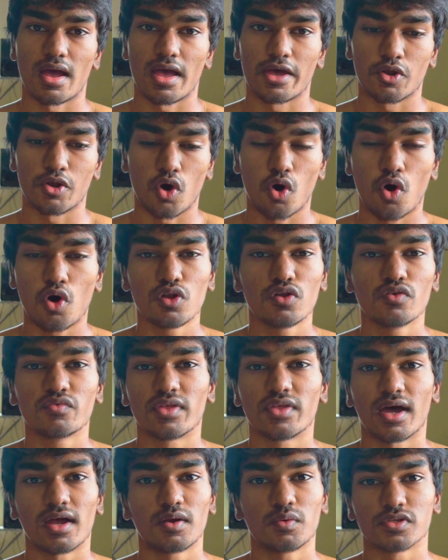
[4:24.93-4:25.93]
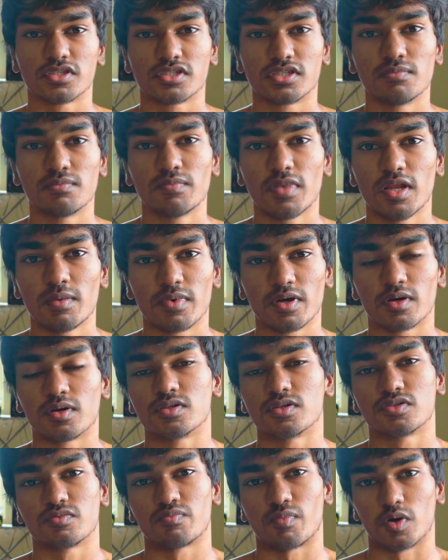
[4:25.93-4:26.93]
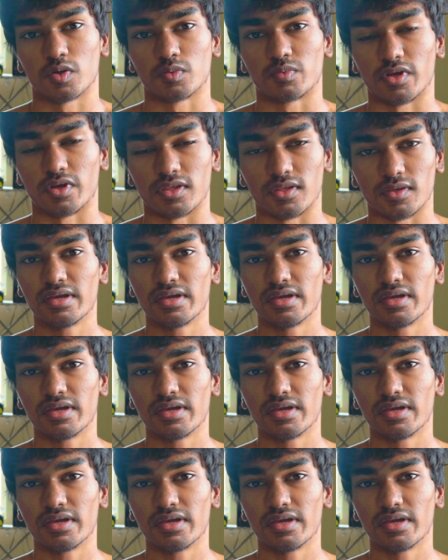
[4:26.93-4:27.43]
And all of that was simply because of mouth breathing.